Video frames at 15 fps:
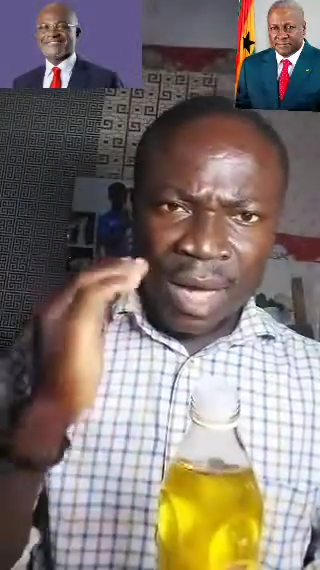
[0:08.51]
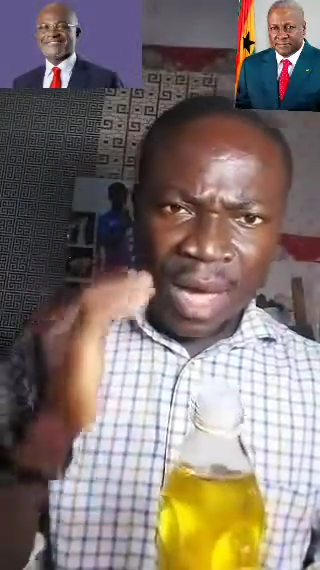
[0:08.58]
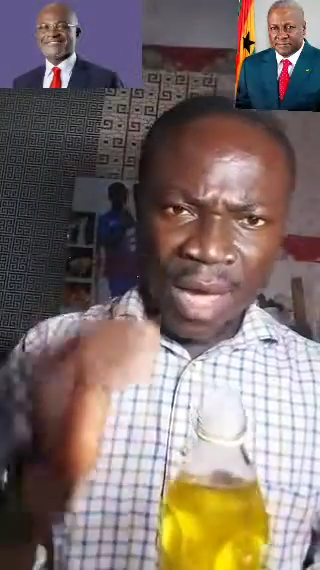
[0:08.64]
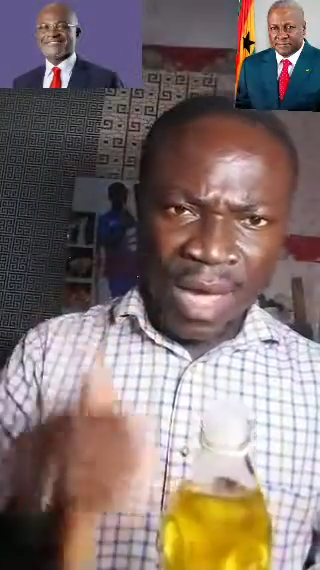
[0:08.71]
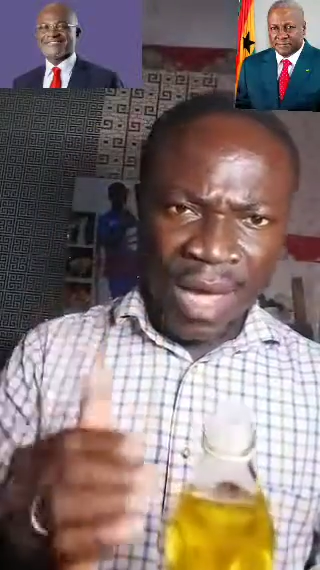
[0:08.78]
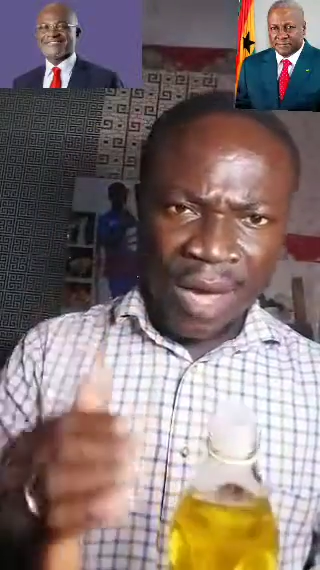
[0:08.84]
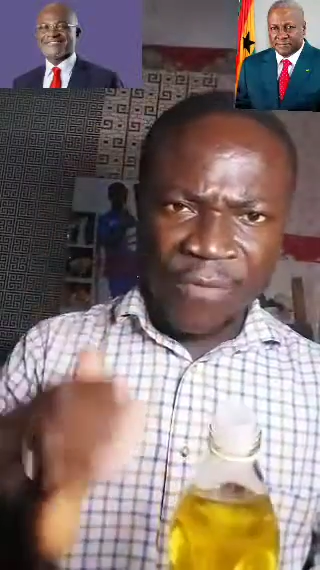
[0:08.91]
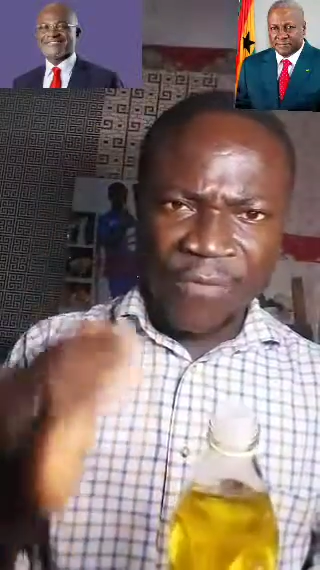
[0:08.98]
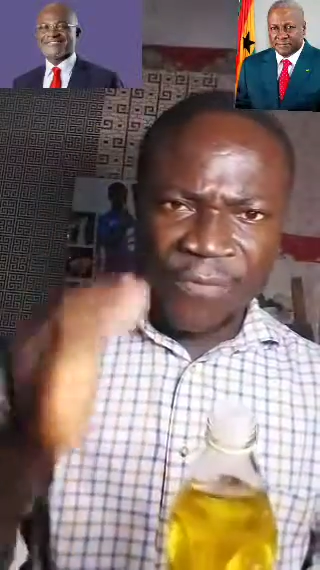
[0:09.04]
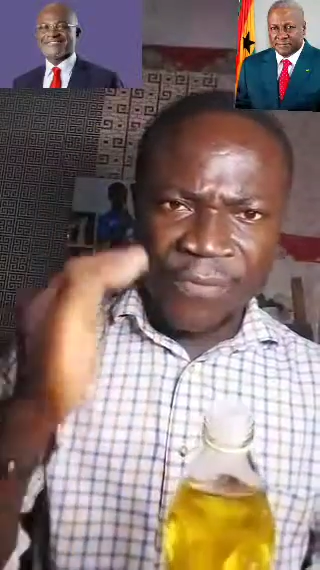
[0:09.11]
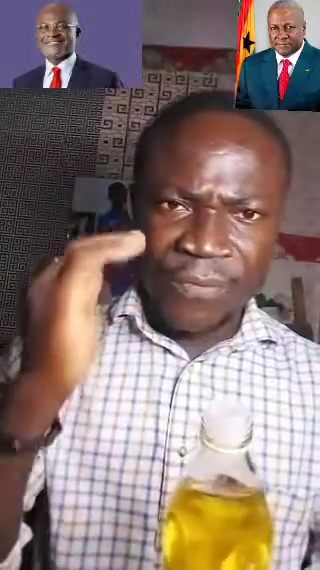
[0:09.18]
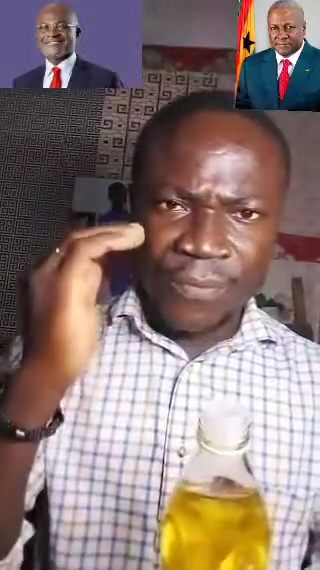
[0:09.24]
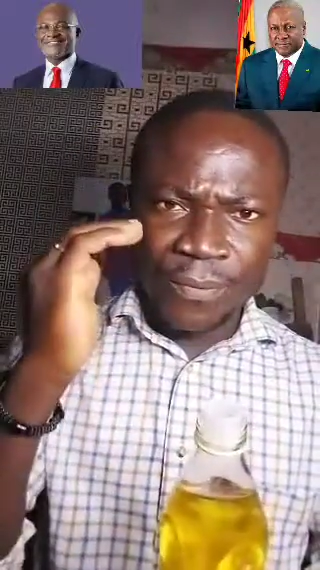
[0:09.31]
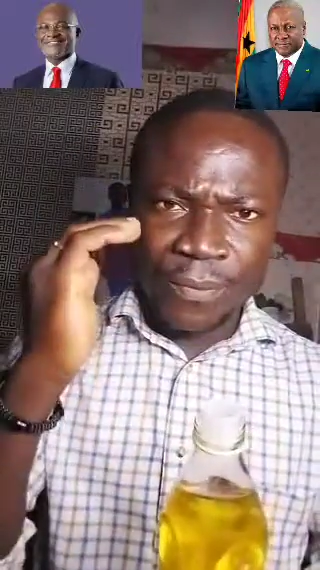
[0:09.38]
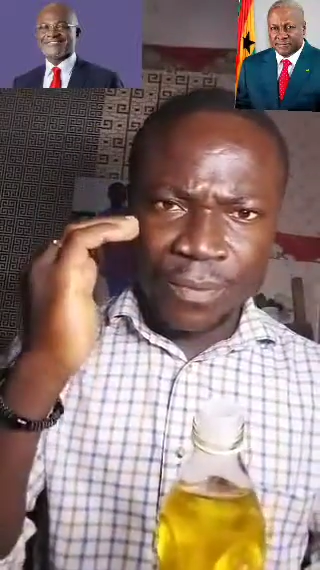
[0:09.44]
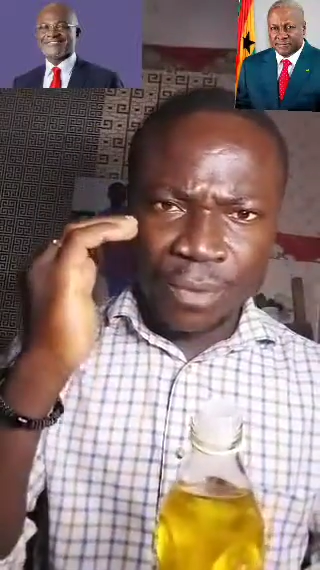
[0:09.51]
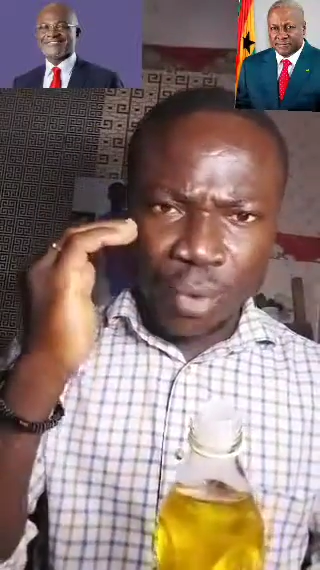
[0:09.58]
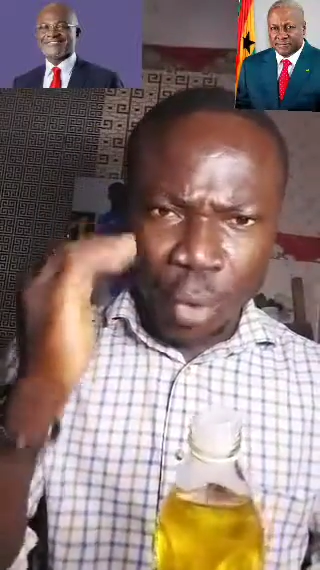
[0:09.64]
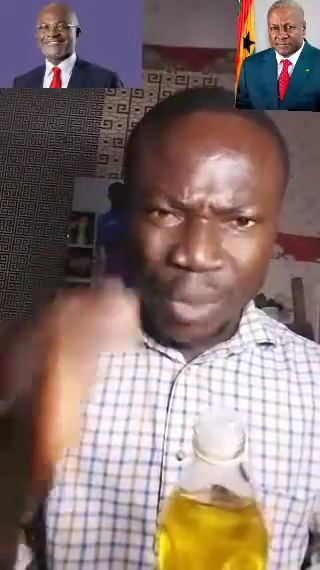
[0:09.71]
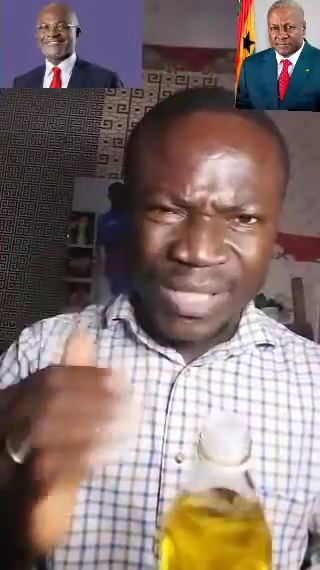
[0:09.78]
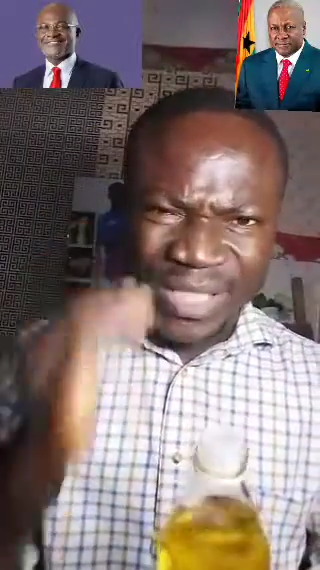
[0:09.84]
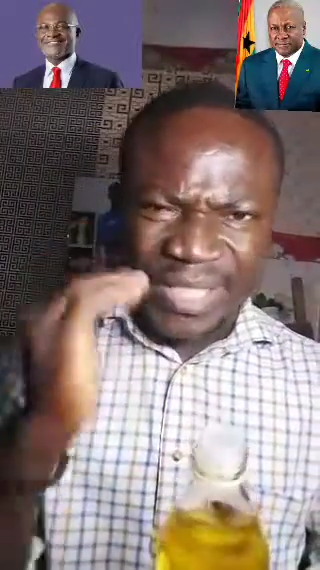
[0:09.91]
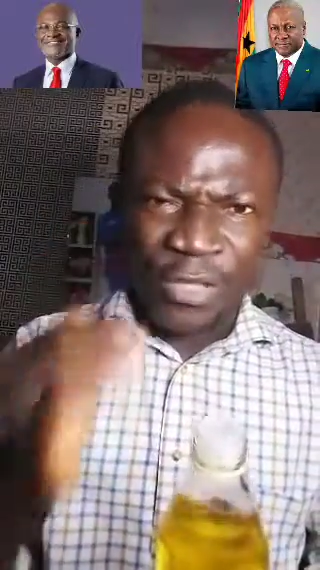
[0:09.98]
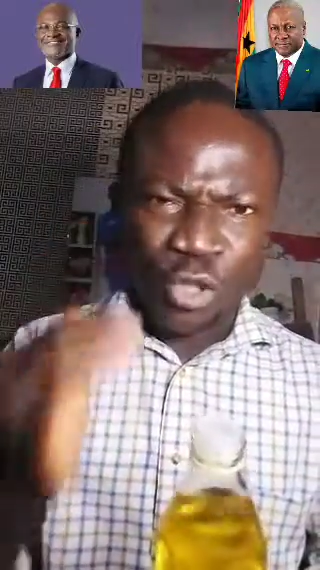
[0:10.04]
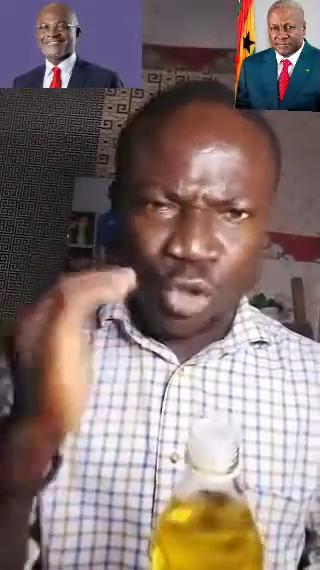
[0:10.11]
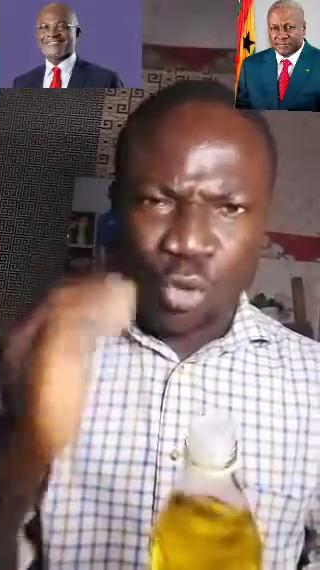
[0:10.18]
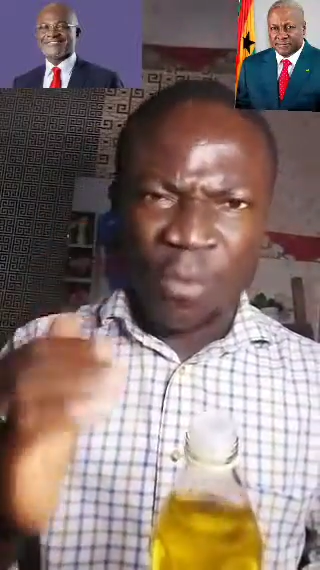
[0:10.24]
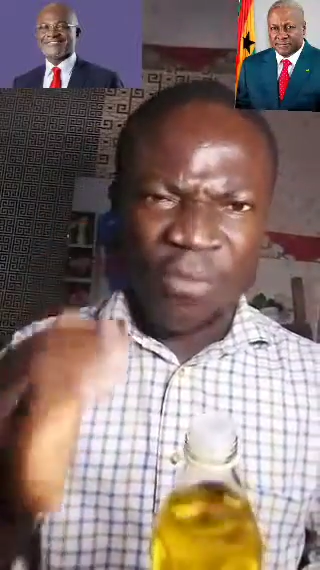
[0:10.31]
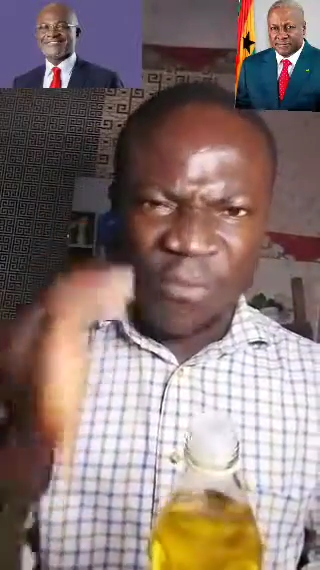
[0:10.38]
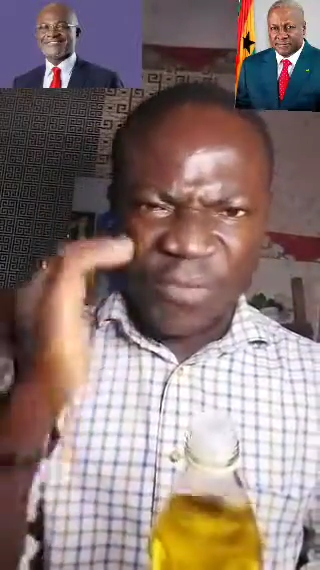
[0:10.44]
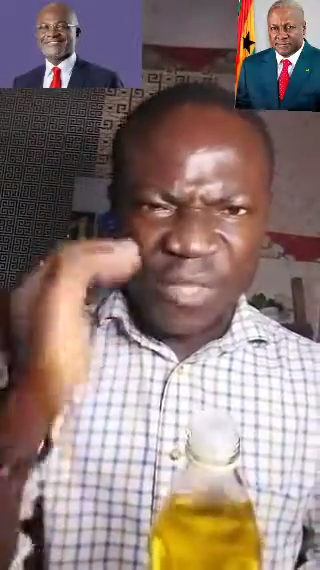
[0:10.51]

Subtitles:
I have gotten some